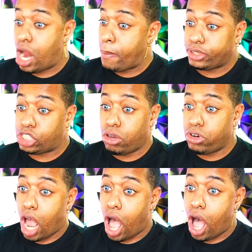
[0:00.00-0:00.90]

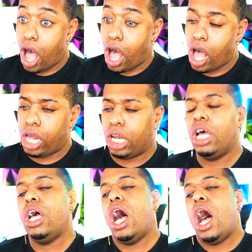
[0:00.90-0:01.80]
episode,
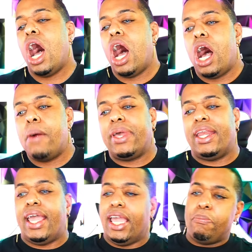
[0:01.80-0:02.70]
y'all.
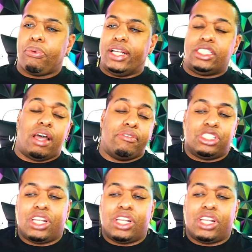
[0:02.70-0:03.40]
An 8.7.